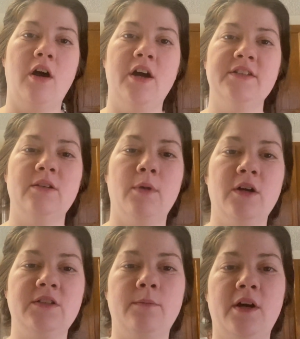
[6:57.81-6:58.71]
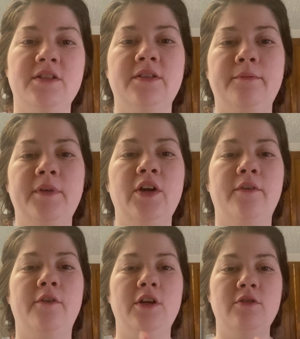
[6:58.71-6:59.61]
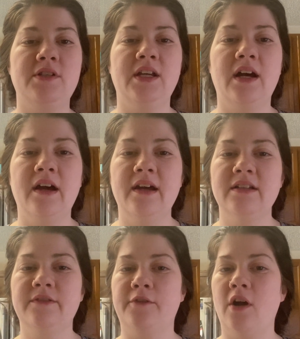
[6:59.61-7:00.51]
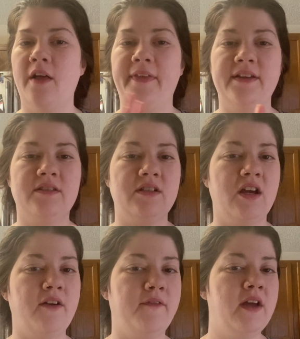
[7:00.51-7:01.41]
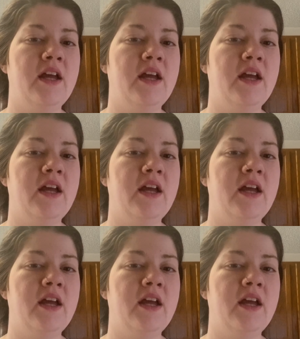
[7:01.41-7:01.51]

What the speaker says: Awesome, awesome, awesome for UTIs, for all that stuff,